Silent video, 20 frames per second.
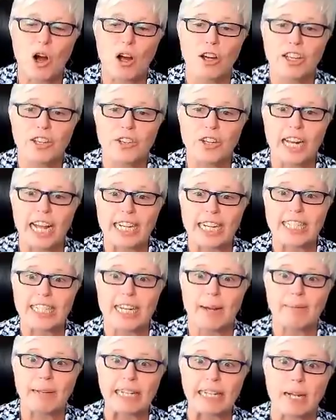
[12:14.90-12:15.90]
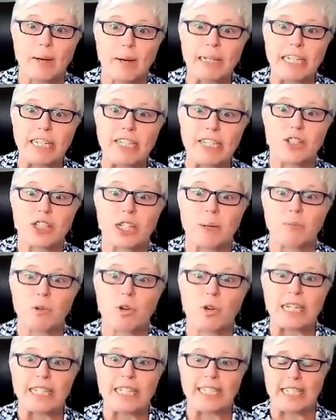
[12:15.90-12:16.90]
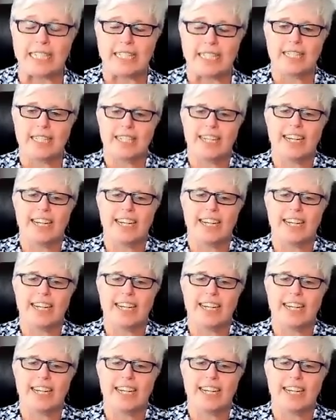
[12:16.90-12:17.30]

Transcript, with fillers: call you next time to tell I, me something crazy.